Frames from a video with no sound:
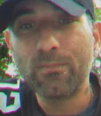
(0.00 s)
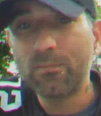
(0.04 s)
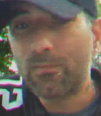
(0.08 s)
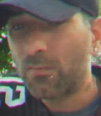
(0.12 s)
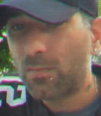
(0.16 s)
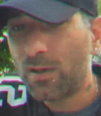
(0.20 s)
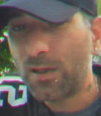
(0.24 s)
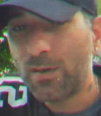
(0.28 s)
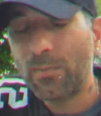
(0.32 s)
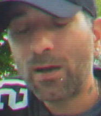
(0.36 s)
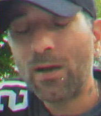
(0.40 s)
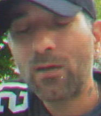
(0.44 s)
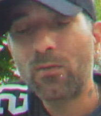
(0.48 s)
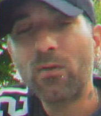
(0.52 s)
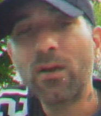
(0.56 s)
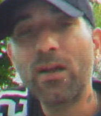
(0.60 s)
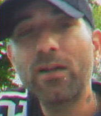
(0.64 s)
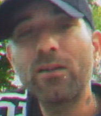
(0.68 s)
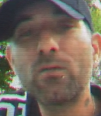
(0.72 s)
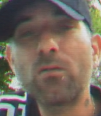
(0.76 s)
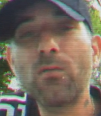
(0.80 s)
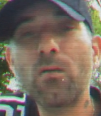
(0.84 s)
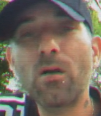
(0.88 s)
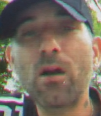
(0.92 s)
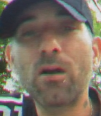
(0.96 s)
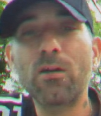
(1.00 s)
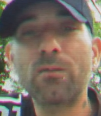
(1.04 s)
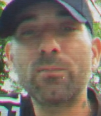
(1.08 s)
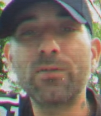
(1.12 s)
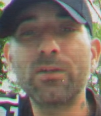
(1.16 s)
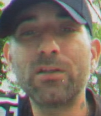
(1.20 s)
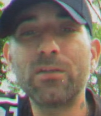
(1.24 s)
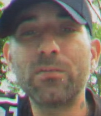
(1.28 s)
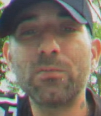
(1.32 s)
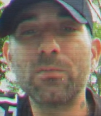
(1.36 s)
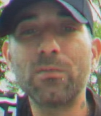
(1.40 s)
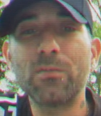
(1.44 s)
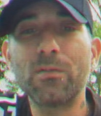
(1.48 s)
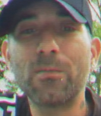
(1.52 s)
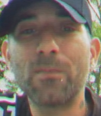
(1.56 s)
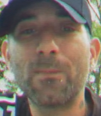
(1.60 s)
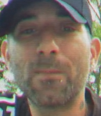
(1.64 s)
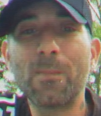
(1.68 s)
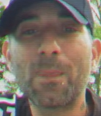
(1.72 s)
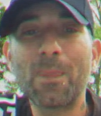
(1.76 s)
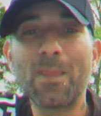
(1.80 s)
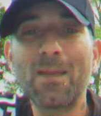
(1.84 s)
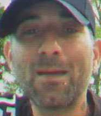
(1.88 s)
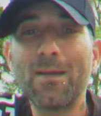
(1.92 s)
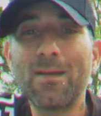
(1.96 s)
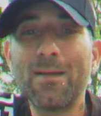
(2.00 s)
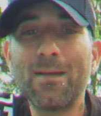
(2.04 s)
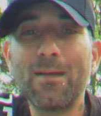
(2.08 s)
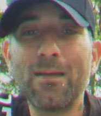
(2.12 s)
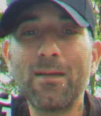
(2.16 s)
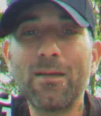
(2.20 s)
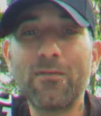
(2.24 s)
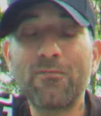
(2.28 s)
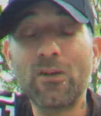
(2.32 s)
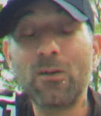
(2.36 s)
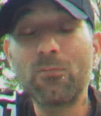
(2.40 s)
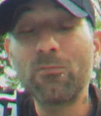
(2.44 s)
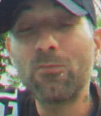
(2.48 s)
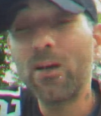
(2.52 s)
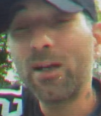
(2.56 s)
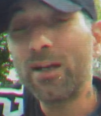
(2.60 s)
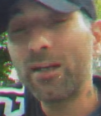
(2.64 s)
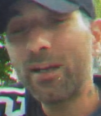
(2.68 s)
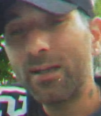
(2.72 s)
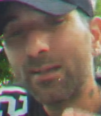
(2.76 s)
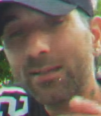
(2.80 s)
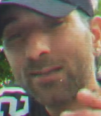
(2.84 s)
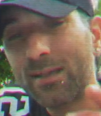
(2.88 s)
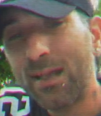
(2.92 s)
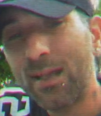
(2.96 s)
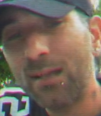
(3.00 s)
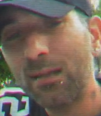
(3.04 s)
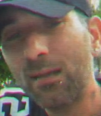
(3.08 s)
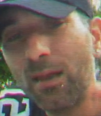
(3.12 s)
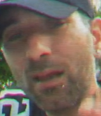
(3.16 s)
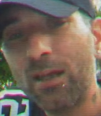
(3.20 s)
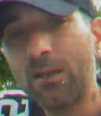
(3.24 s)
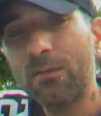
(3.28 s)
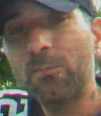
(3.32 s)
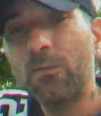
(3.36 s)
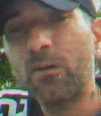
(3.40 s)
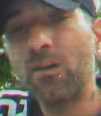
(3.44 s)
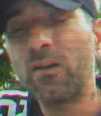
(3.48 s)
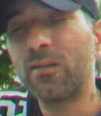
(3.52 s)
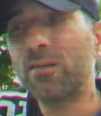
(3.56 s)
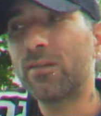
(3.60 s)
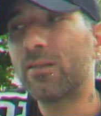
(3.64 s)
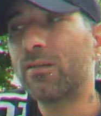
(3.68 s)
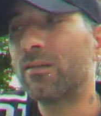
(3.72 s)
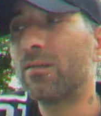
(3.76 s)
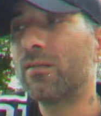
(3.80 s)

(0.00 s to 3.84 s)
Am I right or wrong, people? If I'm right, hit that like button.